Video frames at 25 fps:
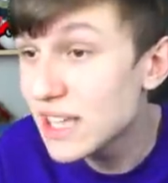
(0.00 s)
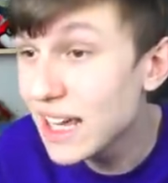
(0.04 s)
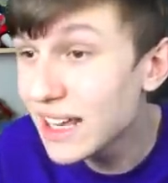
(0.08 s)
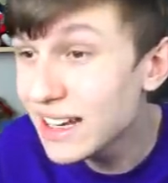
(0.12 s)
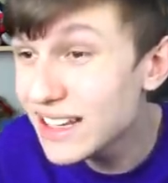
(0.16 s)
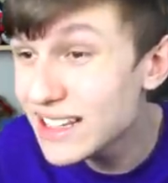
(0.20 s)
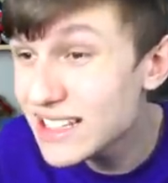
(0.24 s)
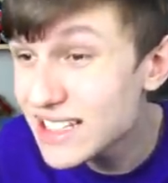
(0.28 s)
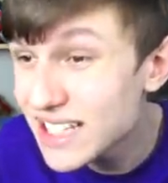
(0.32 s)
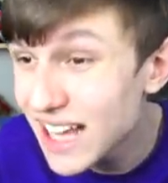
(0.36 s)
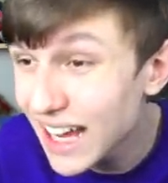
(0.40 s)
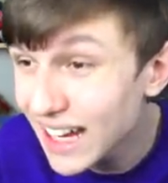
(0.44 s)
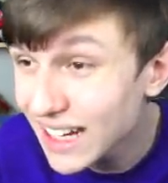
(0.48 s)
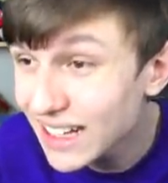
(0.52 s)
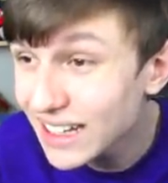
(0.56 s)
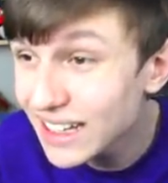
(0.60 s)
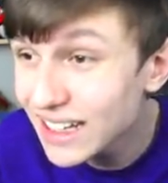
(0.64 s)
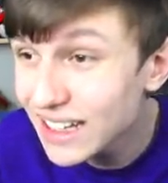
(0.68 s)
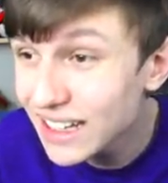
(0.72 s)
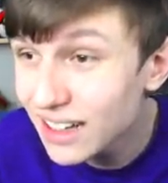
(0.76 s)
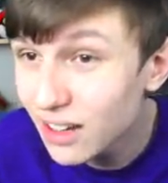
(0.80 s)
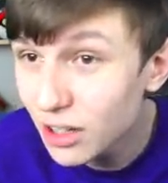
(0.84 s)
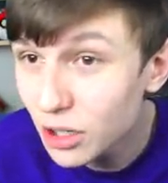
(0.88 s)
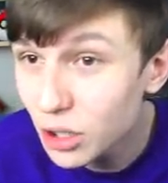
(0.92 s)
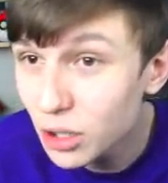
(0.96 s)
then
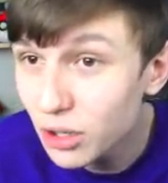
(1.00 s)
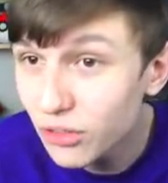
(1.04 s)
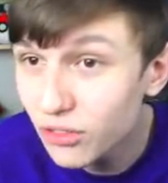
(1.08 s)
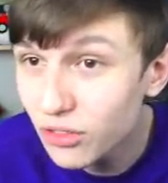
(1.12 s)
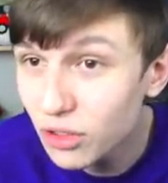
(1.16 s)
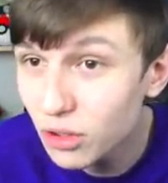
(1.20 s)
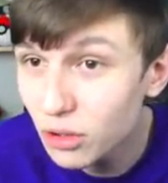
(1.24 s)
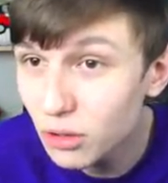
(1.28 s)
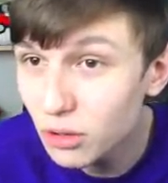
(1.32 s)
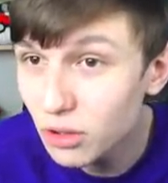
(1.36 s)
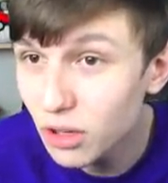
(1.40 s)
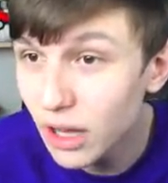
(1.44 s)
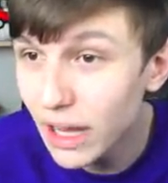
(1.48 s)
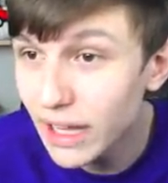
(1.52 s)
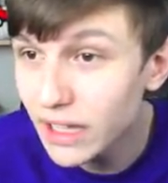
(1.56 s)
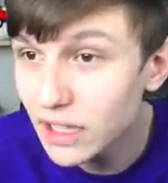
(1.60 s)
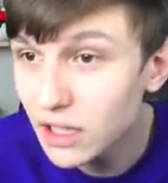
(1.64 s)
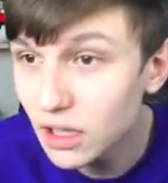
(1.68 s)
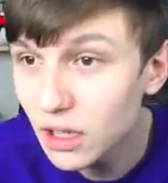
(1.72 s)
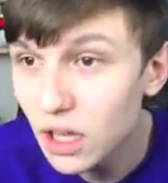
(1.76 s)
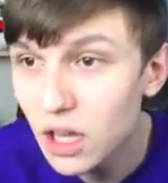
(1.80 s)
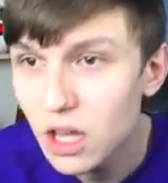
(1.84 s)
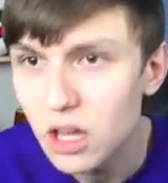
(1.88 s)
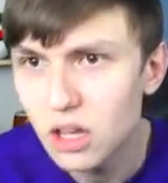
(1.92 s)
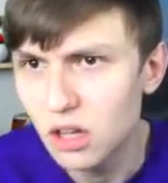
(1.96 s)
technically I could have got, like...
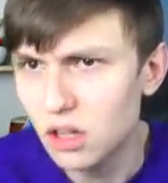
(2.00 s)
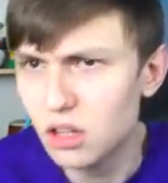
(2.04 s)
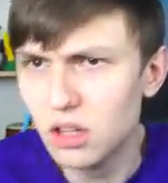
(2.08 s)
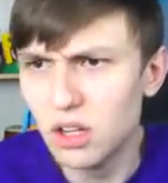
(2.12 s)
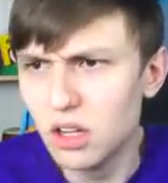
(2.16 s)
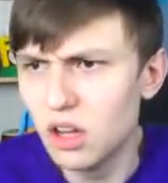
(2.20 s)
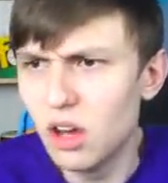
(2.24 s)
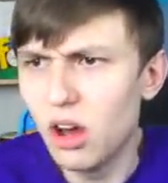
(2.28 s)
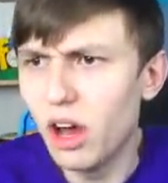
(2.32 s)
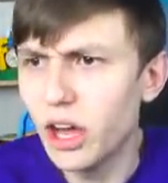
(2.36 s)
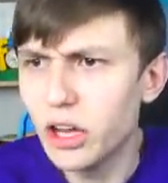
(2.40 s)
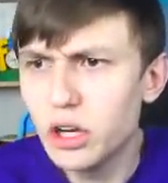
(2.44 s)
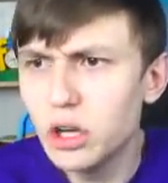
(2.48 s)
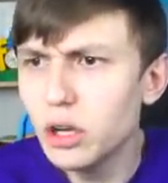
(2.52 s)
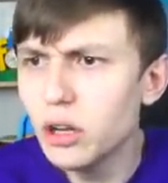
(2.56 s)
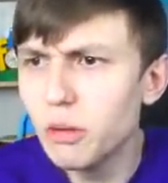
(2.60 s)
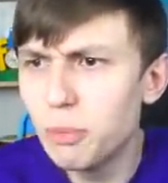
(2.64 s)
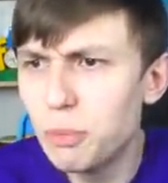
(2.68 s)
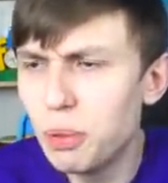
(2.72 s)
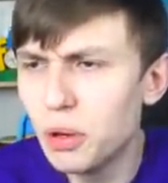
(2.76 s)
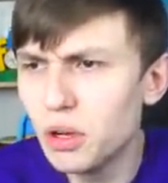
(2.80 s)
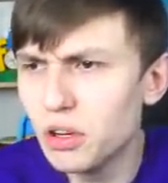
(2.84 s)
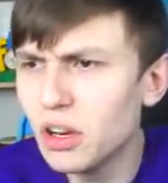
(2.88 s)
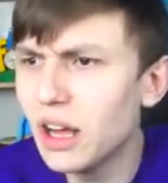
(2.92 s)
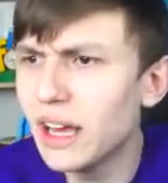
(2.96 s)
I could
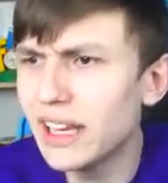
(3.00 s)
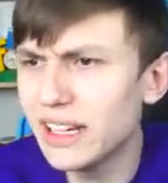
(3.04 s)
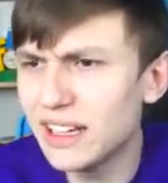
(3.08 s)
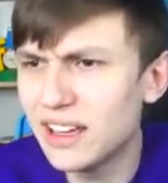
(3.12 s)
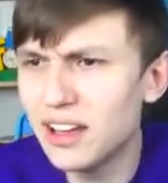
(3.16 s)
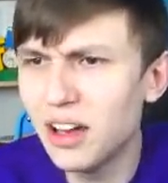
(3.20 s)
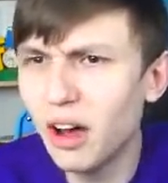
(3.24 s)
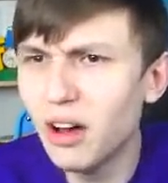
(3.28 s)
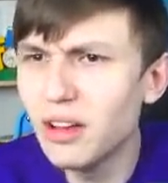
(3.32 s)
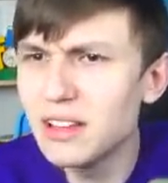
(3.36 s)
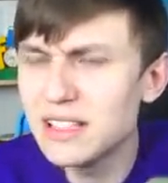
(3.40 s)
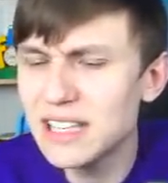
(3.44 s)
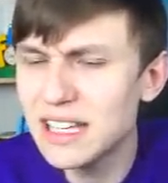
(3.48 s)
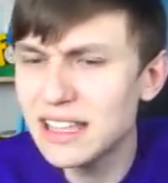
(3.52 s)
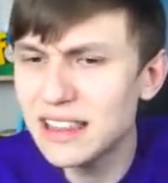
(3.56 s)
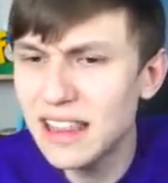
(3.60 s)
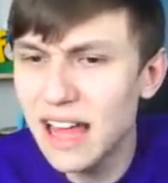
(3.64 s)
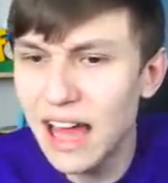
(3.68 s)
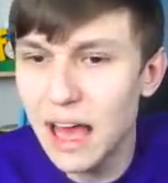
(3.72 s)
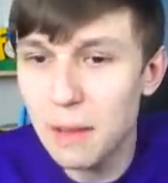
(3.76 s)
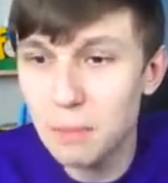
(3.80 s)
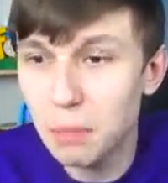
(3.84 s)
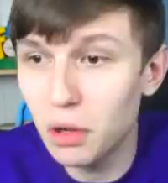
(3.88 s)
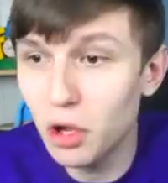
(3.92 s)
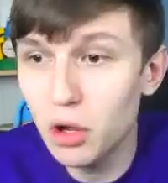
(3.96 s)
have put, like, Kante
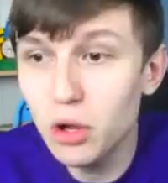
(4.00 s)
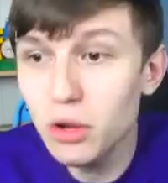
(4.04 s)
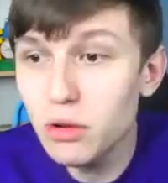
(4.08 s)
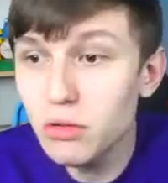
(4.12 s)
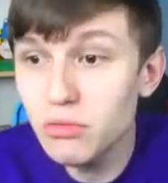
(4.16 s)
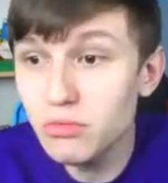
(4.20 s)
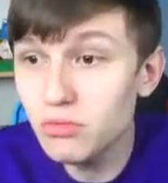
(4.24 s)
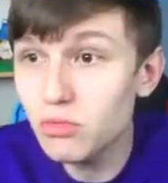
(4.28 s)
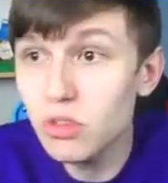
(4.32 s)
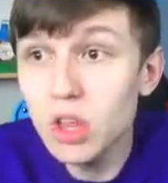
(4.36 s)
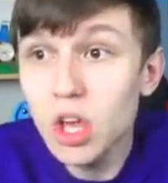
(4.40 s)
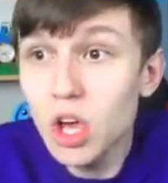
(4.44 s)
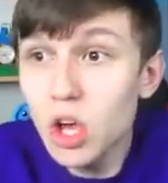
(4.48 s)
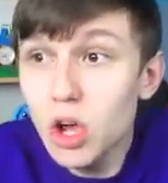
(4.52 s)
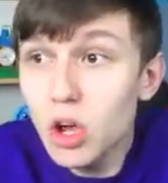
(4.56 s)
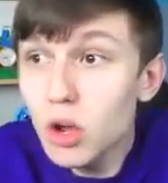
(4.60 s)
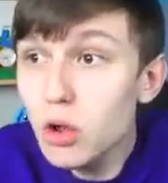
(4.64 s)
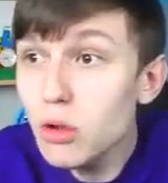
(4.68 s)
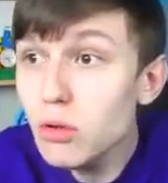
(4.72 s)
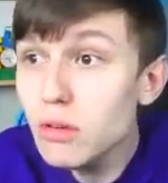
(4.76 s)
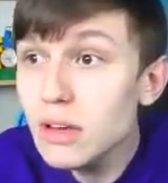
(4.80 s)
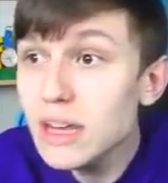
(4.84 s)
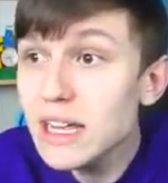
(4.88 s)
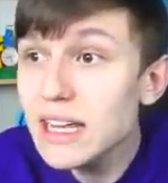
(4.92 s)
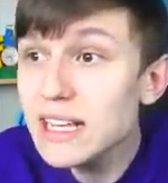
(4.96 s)
there, but who
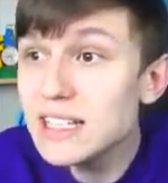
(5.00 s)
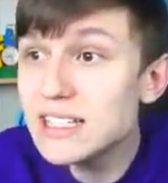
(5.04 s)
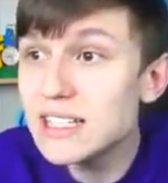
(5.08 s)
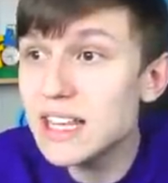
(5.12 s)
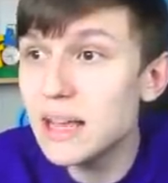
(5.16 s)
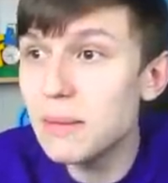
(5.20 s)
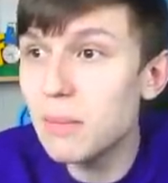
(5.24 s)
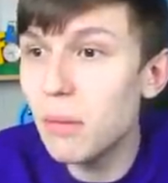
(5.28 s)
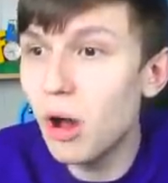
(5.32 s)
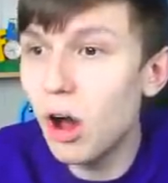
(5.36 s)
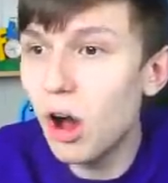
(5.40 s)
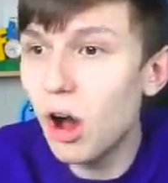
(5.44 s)
who needs him?